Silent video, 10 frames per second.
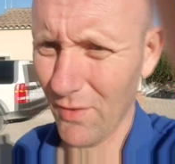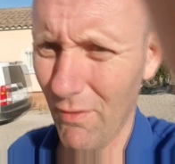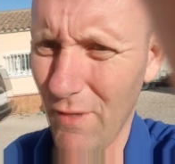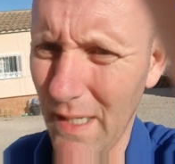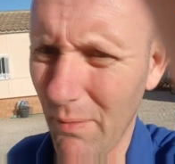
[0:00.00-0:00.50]
because I
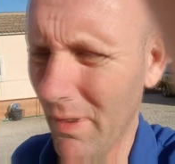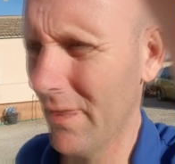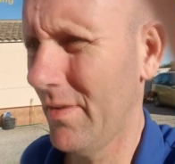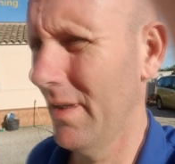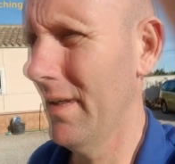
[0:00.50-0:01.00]
really
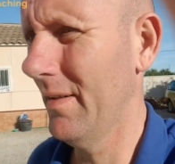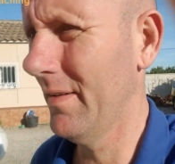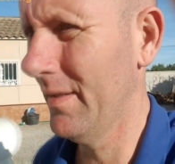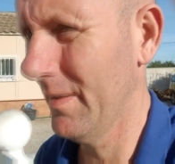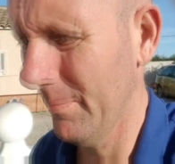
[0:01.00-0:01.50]
wanted to
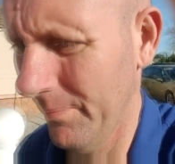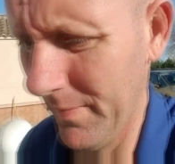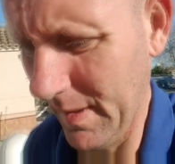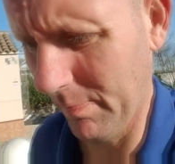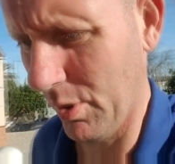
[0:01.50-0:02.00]

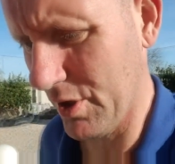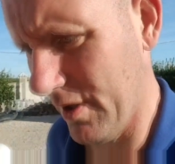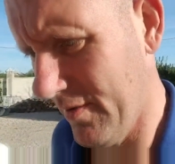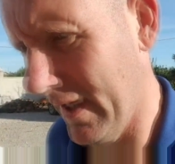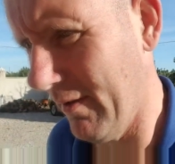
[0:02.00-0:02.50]
push
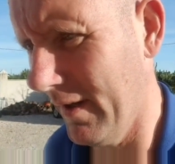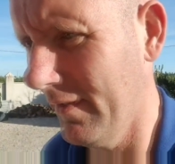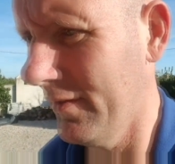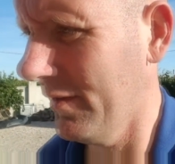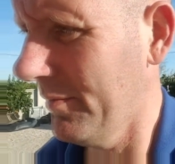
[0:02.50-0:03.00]
this out
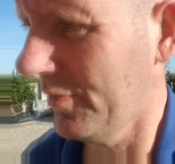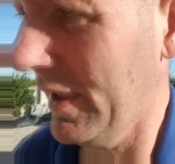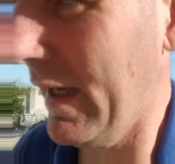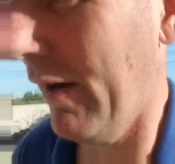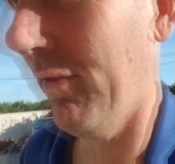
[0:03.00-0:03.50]
and
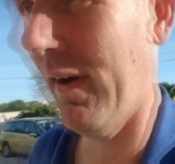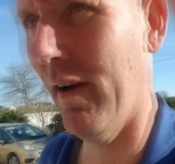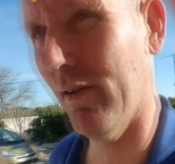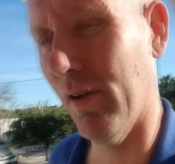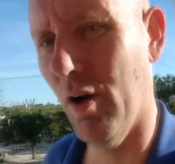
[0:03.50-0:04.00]
see how far
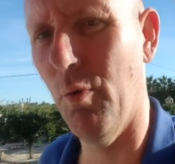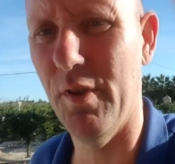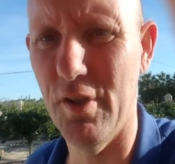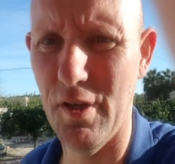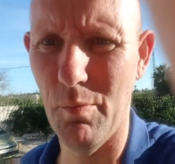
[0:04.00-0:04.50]
I could go
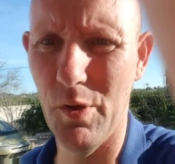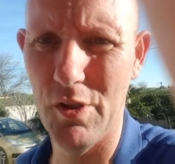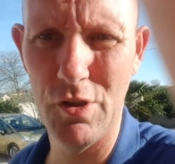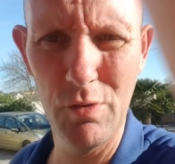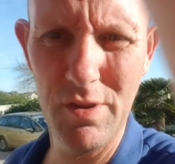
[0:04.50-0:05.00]
with the gym, with
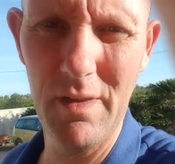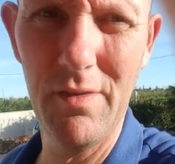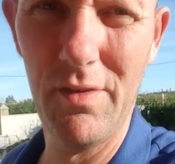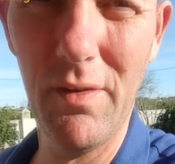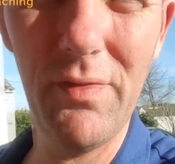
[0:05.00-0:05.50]
the juicing
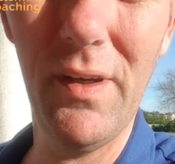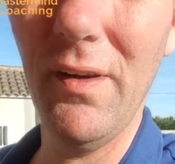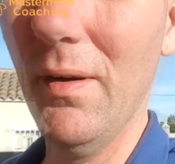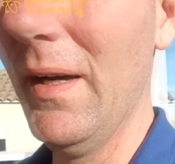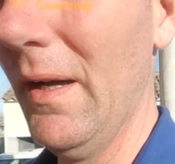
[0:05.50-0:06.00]
and stuff, you
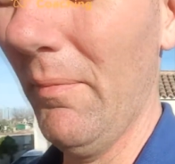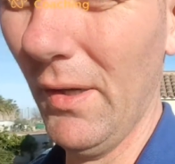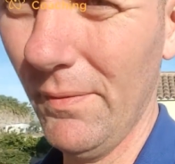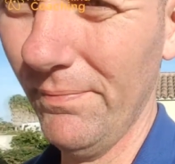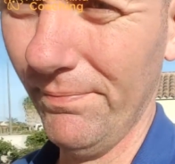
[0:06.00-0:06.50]
know,
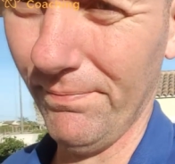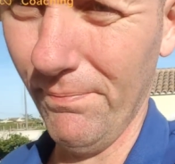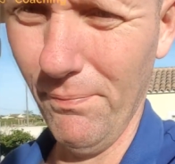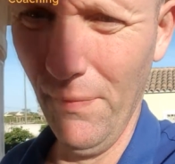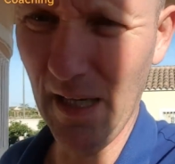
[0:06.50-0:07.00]
but
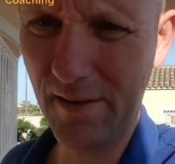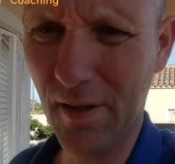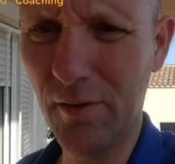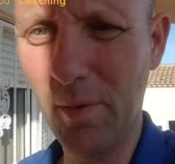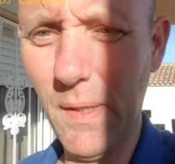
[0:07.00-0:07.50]
that's
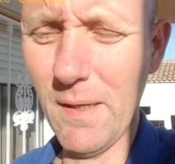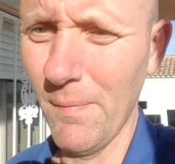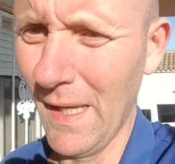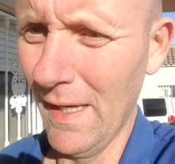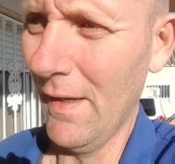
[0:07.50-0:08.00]
not to be.
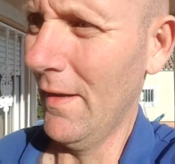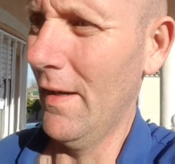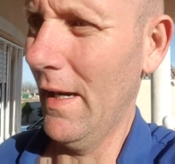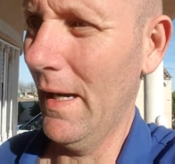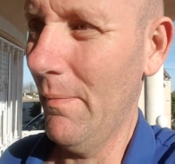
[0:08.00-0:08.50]

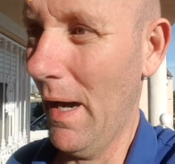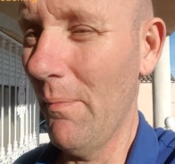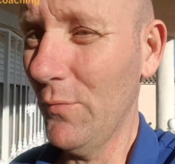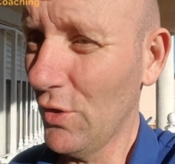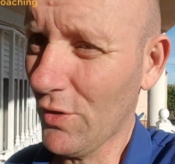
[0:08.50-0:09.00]

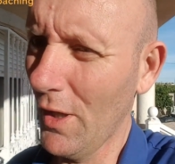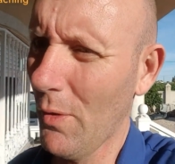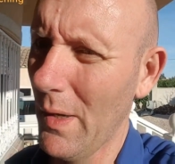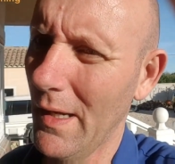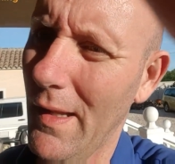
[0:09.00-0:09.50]
I'm just going
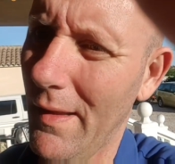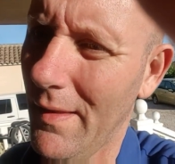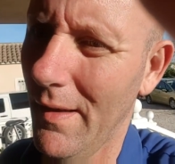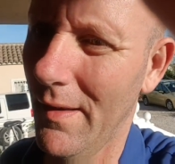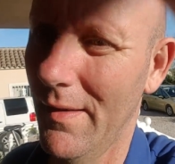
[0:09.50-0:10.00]
to go in and let
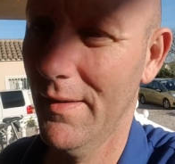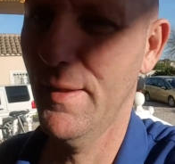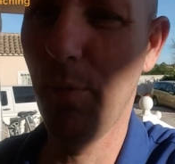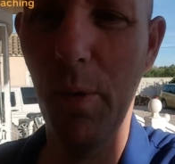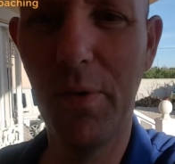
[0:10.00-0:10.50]
the
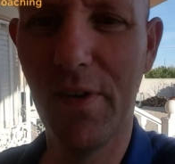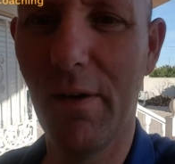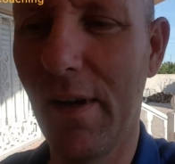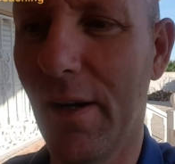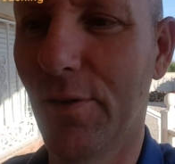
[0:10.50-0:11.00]
puppies
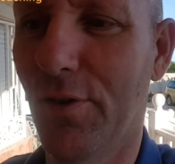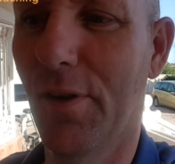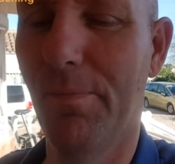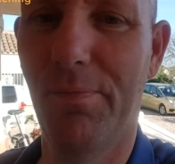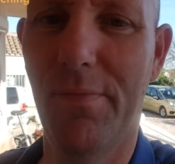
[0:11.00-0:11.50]
out now,
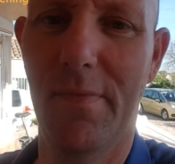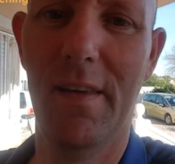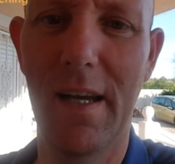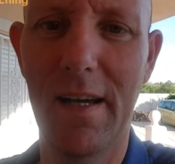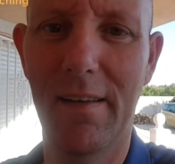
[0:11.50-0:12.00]
so
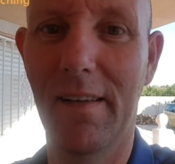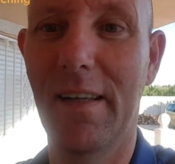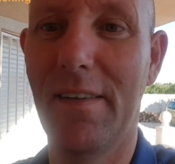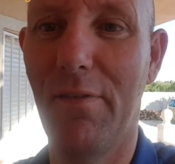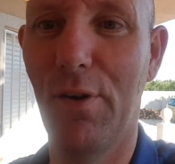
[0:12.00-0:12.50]

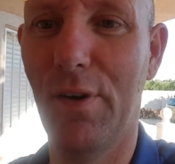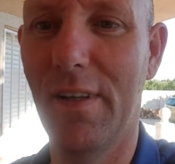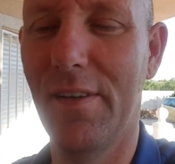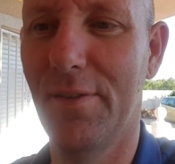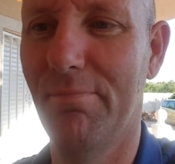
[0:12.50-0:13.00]
let's have a look at
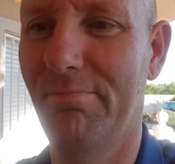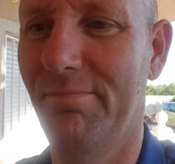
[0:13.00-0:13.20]
this.